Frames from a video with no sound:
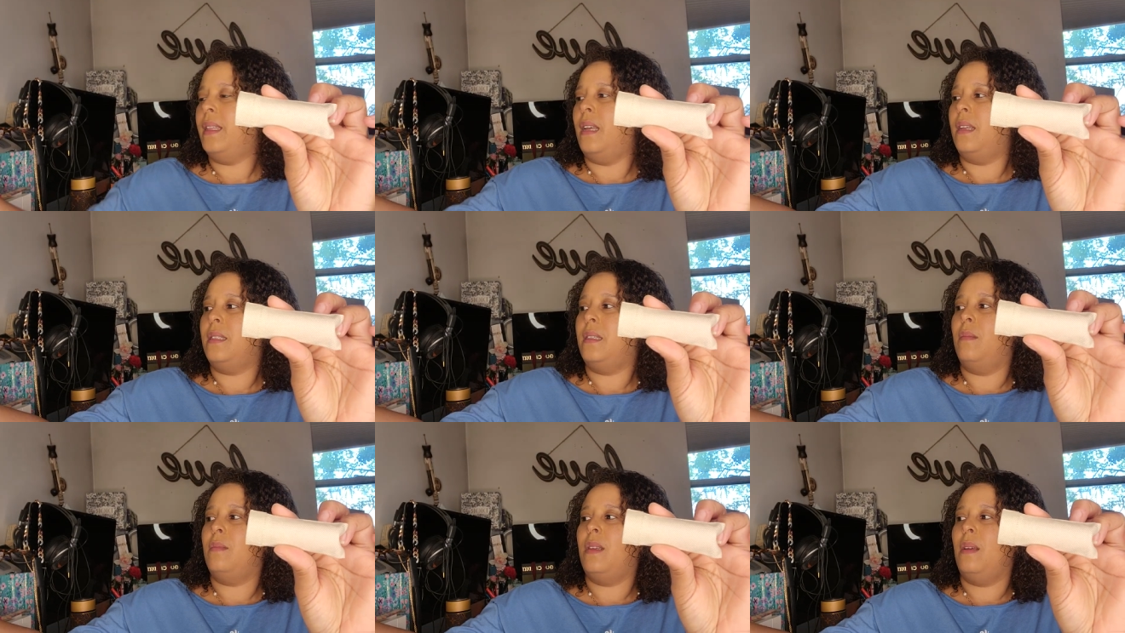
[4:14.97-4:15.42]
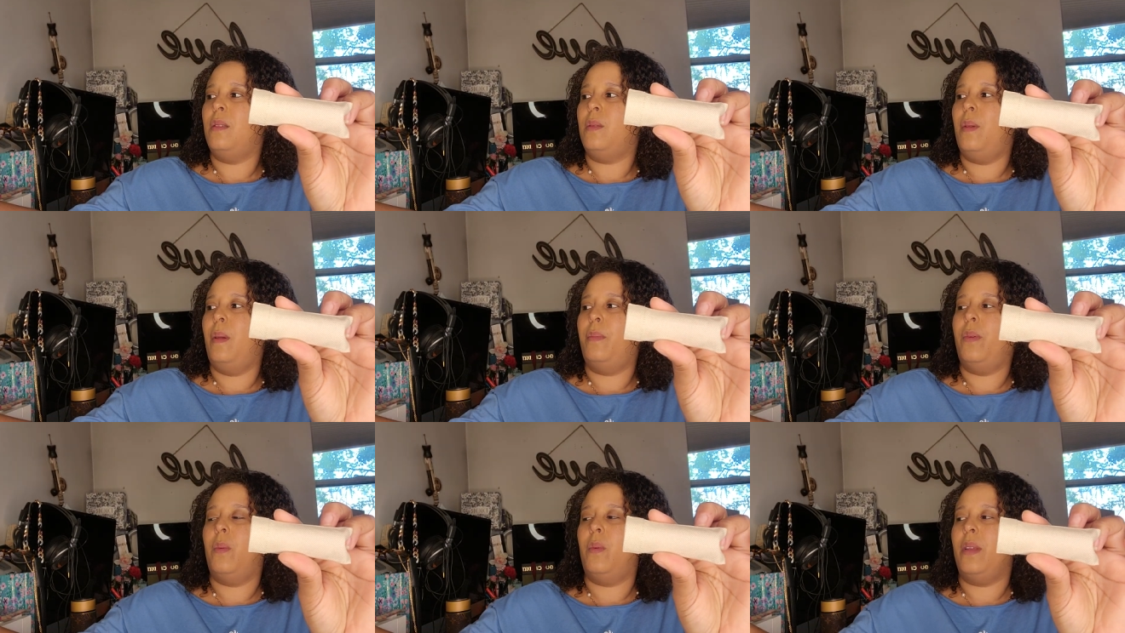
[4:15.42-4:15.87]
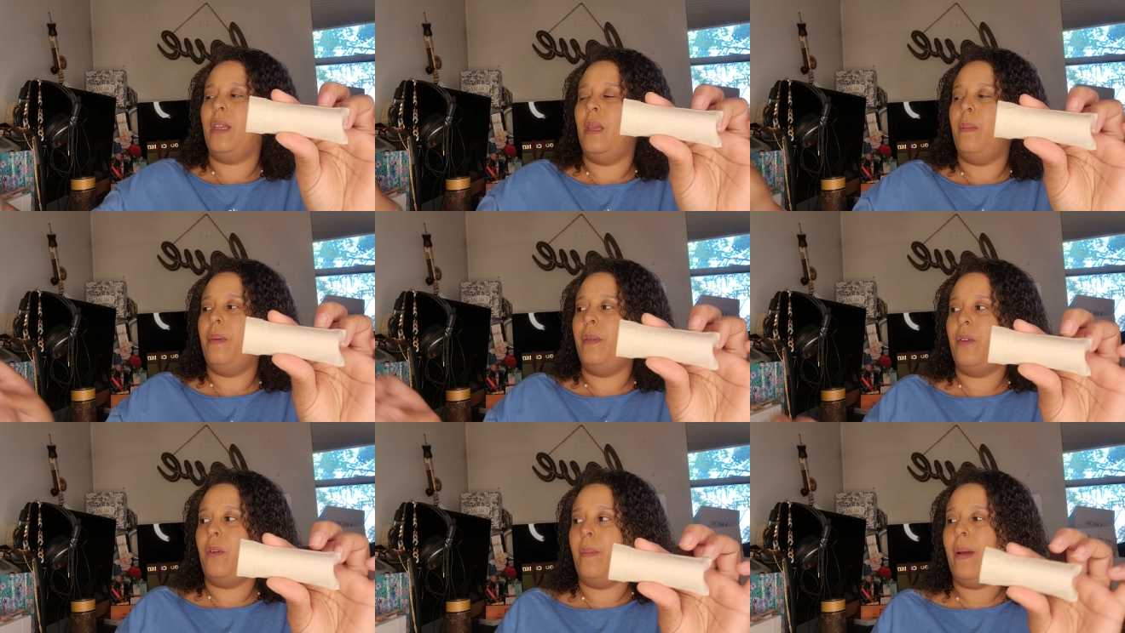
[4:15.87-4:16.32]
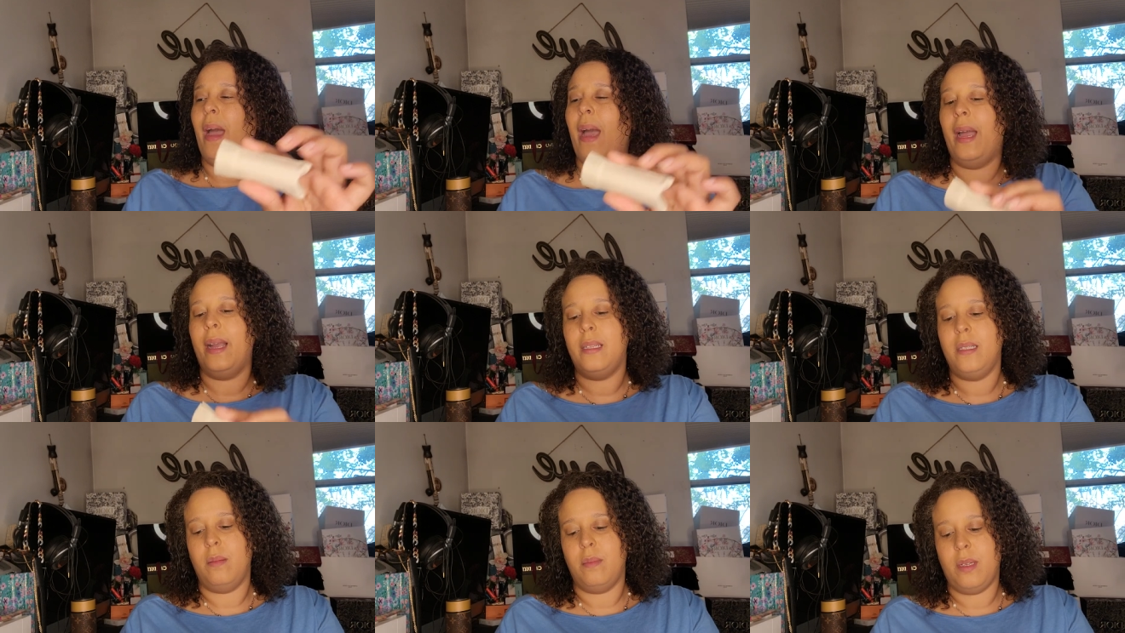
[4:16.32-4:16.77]
that sometimes people will keep in their
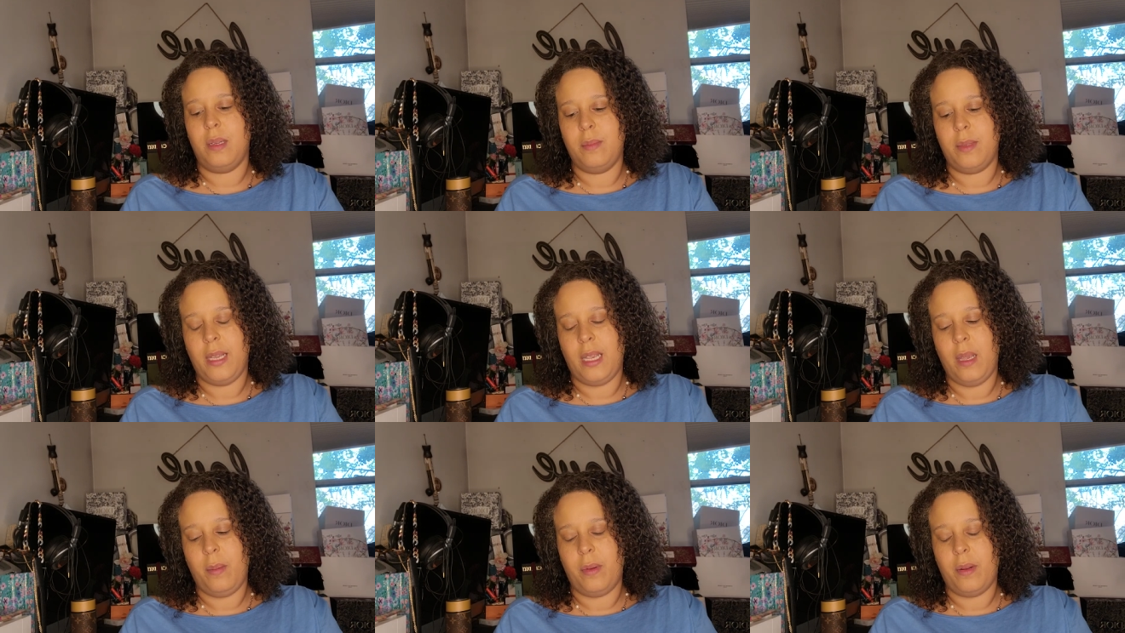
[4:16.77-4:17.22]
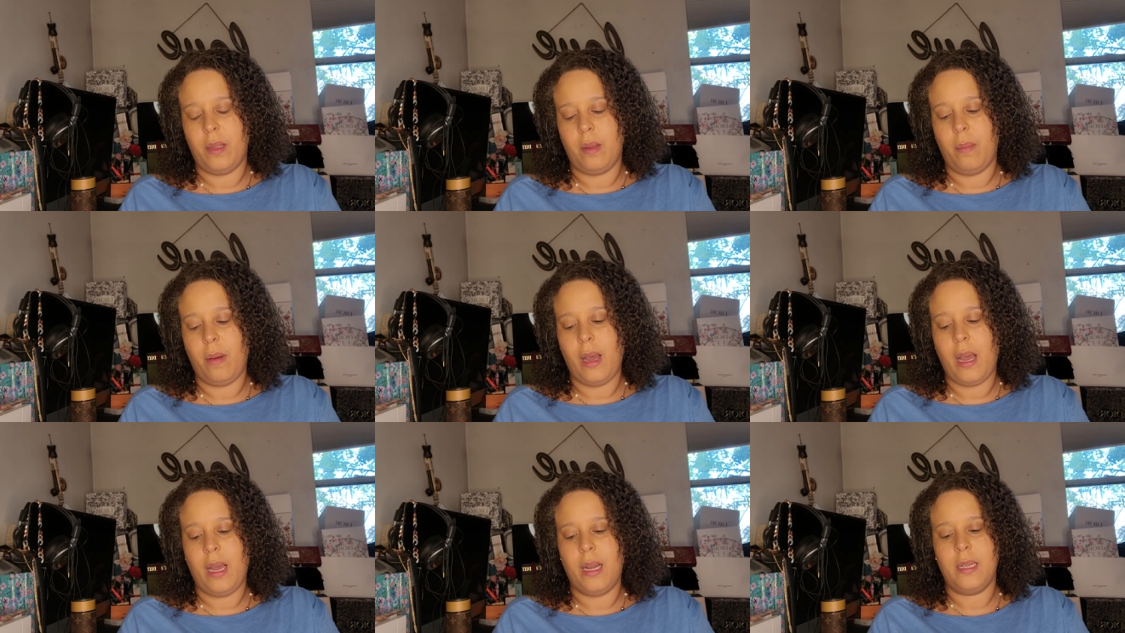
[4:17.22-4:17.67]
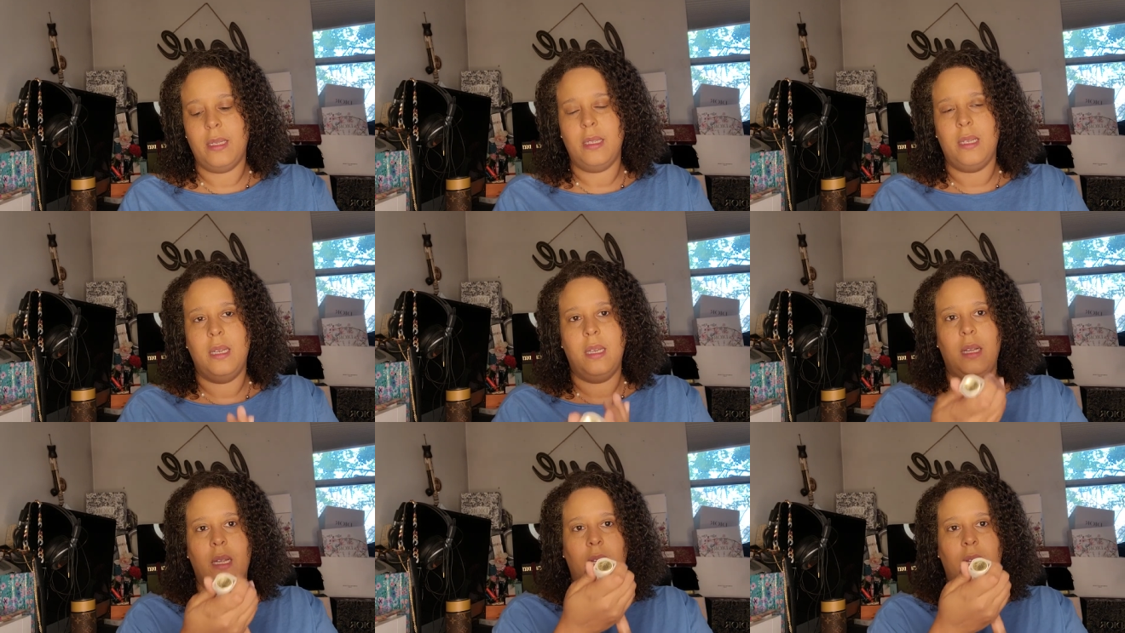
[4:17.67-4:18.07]
bag. Sometimes they keep it in the box.